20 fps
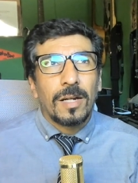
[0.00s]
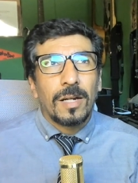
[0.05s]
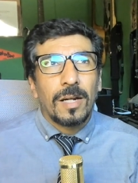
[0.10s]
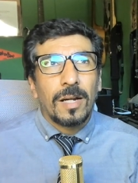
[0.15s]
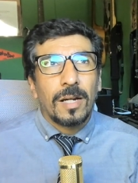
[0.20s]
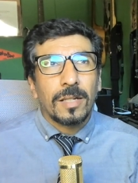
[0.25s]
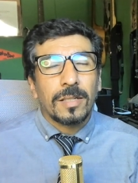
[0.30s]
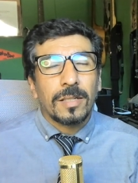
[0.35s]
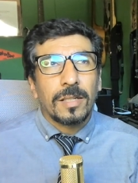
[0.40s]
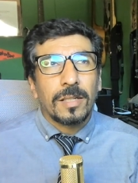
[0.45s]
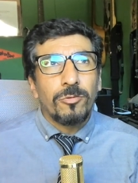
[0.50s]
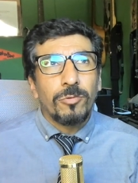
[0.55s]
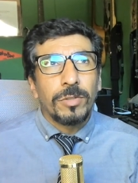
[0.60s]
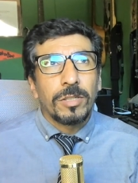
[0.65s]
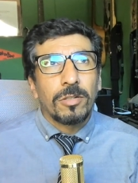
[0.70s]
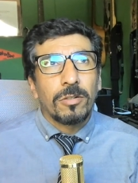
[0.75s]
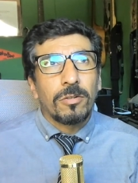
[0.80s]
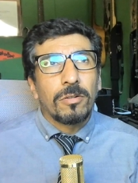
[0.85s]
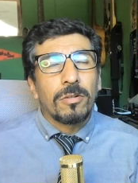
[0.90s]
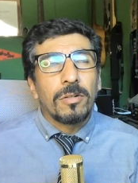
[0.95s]
I can't
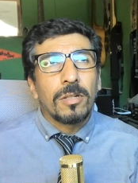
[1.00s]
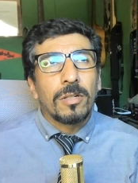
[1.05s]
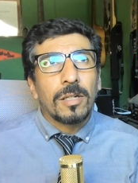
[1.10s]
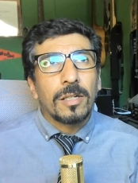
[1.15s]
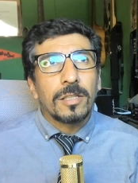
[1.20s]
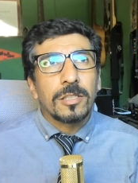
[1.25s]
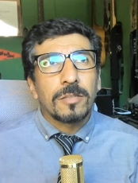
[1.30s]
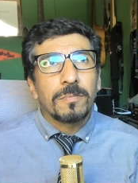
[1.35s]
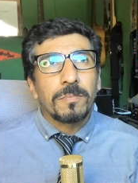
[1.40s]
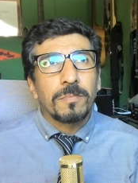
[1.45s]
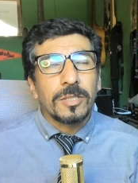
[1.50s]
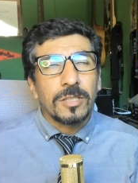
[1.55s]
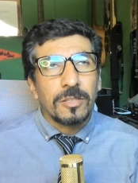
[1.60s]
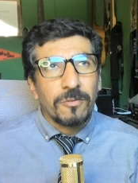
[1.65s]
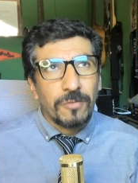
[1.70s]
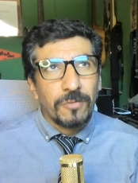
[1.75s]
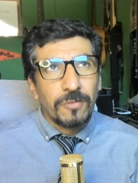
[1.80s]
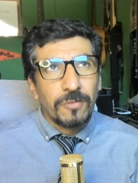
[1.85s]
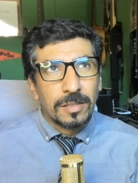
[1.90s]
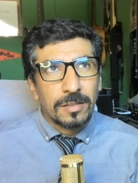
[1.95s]
recall a
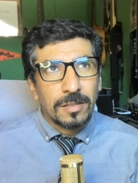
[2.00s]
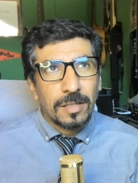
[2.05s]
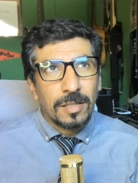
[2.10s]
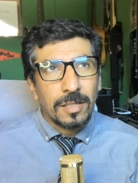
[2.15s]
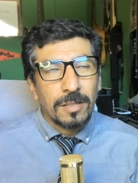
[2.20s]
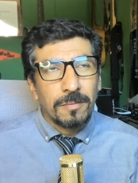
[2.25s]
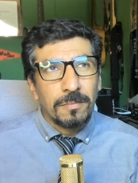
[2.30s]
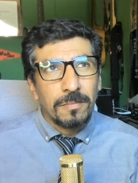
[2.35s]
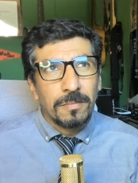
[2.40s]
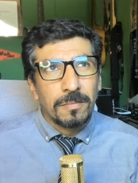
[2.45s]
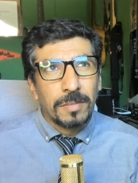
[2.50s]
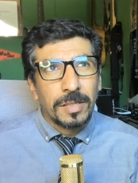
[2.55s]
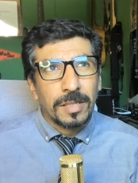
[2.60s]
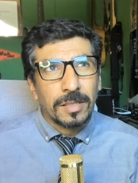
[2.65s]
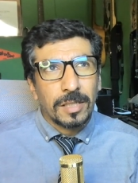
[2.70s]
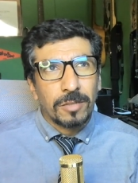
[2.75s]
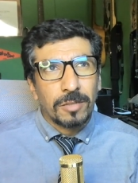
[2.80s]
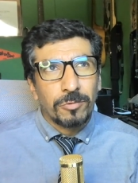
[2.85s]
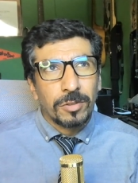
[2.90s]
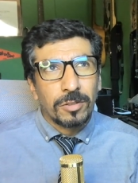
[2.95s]
specific time, but I
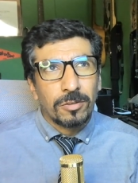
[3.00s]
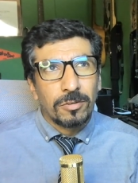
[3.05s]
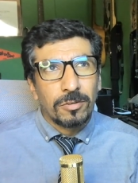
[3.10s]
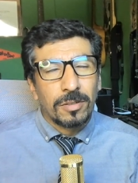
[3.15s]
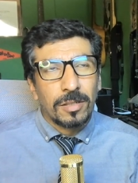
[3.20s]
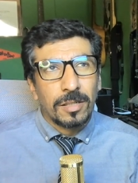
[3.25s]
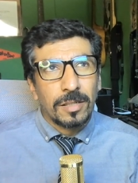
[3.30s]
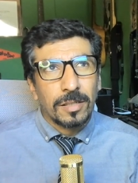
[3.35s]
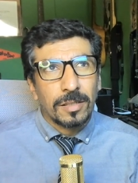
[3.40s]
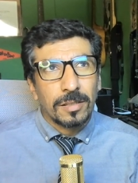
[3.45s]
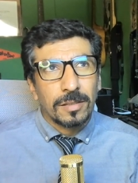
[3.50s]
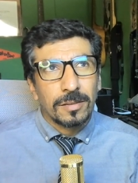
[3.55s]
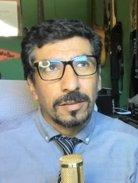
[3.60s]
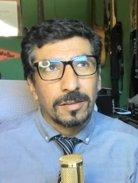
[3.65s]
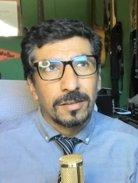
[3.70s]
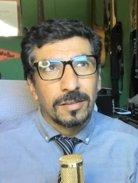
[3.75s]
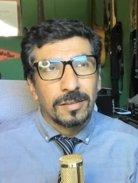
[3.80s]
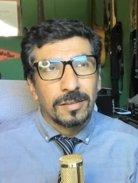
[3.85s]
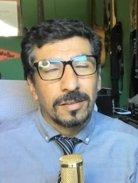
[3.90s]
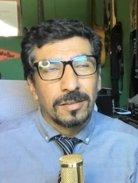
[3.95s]
can recall, like,
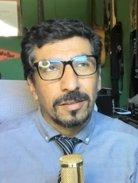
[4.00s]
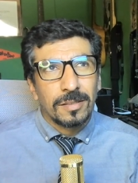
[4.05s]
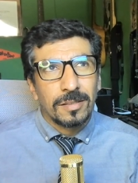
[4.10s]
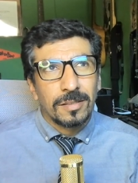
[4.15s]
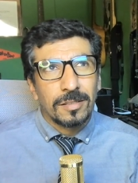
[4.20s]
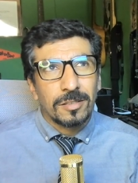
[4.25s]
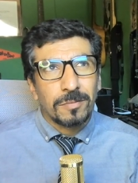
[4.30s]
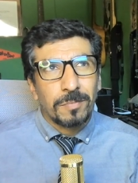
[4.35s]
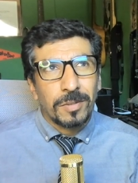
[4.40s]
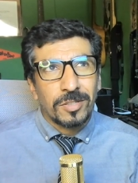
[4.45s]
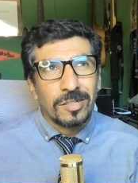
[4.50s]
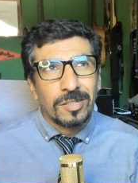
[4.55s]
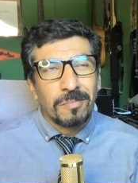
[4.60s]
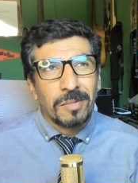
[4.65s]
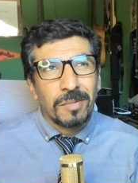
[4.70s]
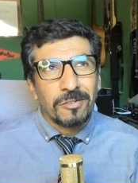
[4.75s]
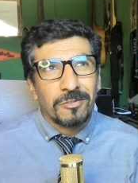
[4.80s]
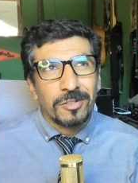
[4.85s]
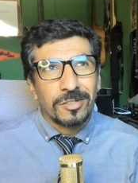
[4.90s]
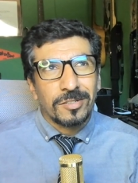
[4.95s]
especially in
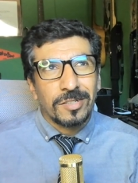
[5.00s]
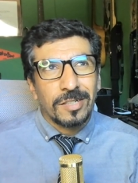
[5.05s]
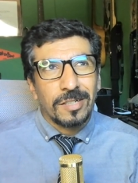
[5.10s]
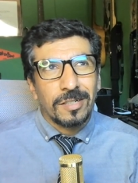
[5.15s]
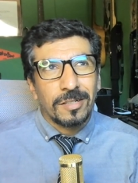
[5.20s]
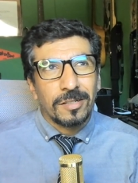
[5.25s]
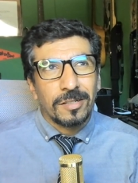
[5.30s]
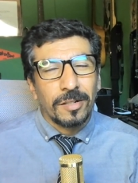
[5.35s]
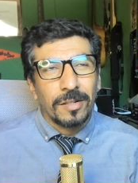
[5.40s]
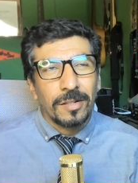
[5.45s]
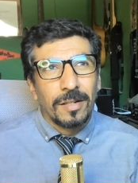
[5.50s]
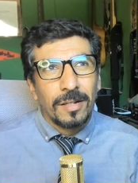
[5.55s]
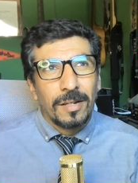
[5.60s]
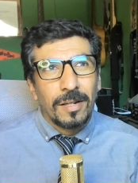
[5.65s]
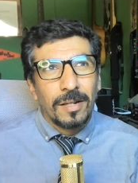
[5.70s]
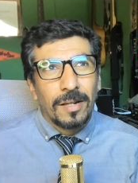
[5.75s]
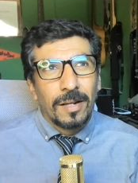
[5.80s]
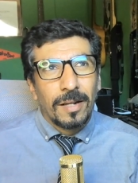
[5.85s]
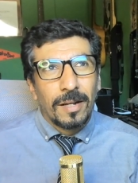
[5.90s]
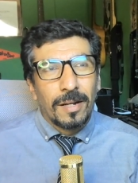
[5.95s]
my first year,
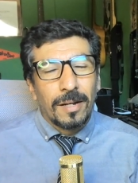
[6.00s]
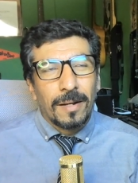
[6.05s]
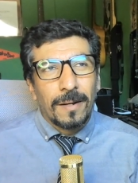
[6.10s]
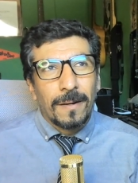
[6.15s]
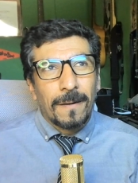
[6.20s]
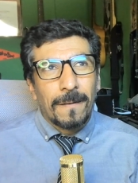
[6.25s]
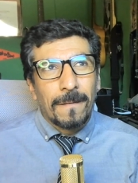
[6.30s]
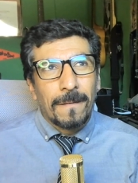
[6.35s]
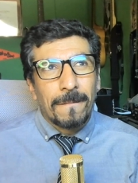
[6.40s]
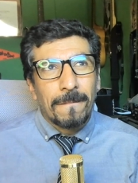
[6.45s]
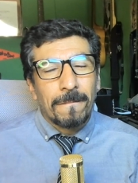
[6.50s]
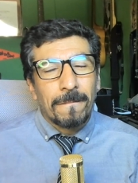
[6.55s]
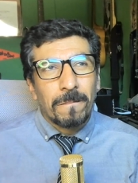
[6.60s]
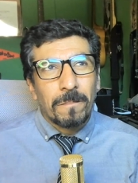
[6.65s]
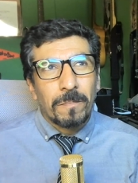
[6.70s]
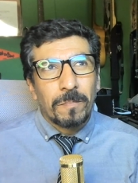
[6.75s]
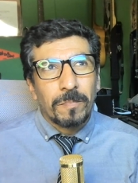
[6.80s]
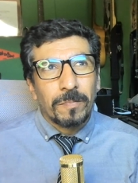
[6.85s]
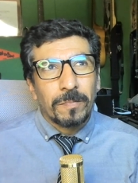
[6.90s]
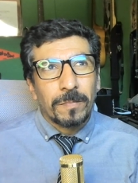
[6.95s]

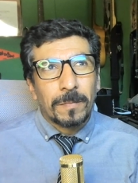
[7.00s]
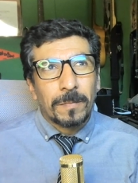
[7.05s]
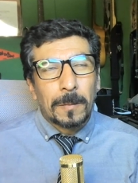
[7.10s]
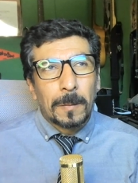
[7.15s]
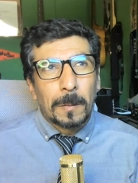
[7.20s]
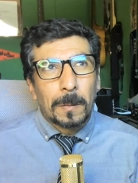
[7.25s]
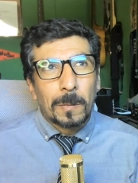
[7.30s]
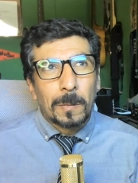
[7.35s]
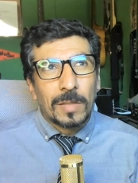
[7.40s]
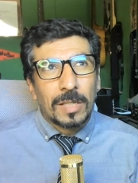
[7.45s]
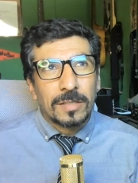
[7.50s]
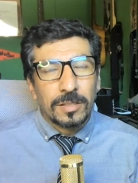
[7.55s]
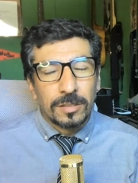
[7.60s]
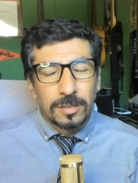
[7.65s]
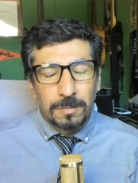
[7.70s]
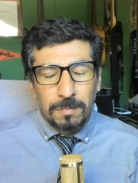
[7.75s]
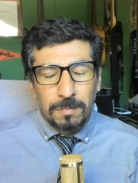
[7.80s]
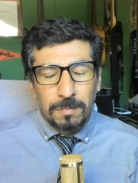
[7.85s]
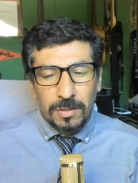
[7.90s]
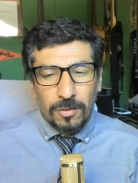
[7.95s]

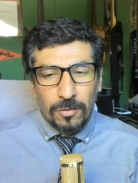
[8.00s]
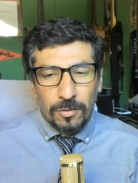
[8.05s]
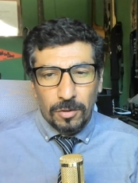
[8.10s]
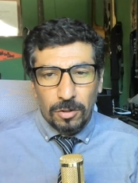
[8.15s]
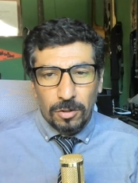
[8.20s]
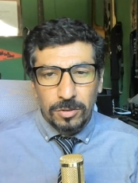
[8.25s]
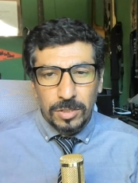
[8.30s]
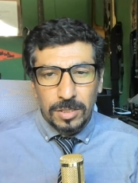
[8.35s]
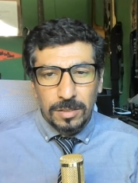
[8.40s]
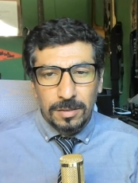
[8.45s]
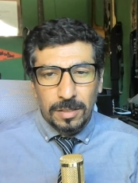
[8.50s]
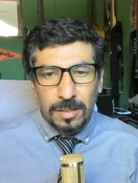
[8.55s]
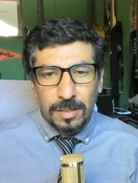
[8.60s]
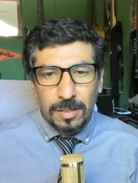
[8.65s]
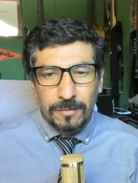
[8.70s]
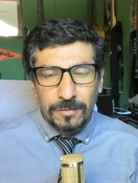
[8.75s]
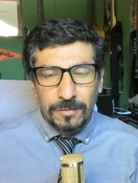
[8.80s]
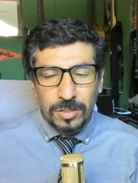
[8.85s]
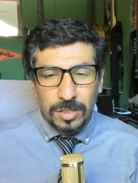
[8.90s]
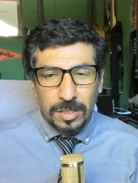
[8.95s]
certain methodologies that
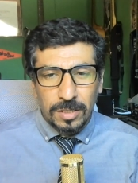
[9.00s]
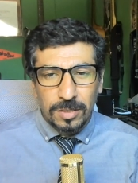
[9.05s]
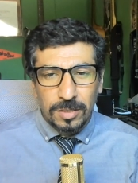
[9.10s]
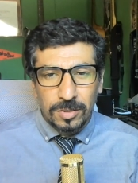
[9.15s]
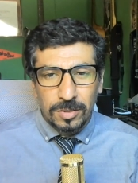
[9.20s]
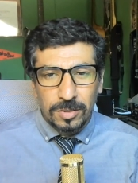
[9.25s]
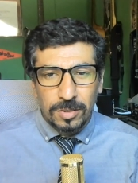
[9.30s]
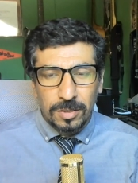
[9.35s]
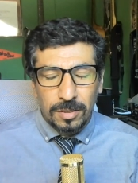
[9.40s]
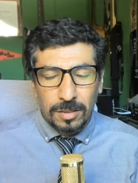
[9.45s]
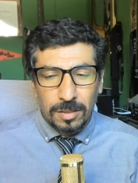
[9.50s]
I've changed